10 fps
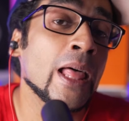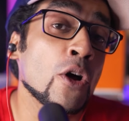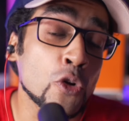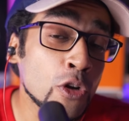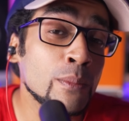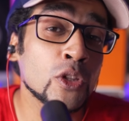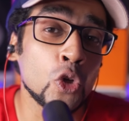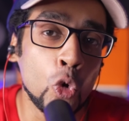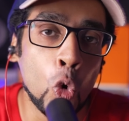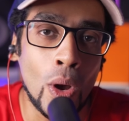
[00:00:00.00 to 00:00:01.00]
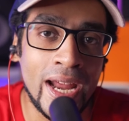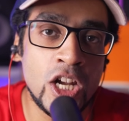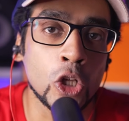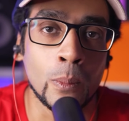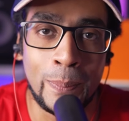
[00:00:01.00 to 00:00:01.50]
Now, talking about the low
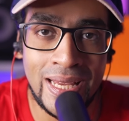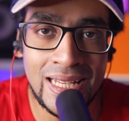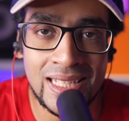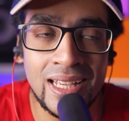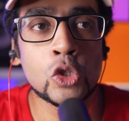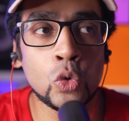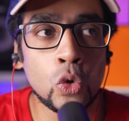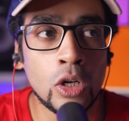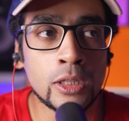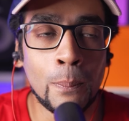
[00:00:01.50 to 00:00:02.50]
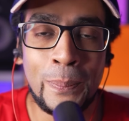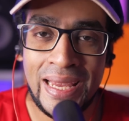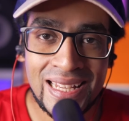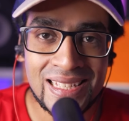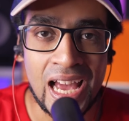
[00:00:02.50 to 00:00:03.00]
end of the bass. So the
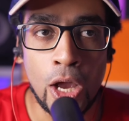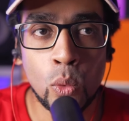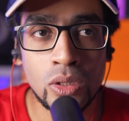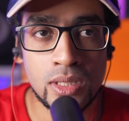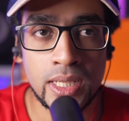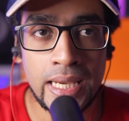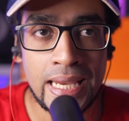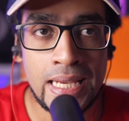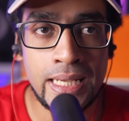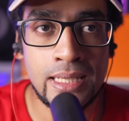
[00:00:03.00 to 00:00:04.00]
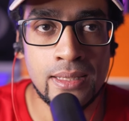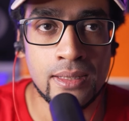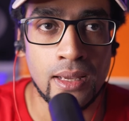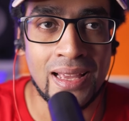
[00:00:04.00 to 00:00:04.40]
bass, I would say, is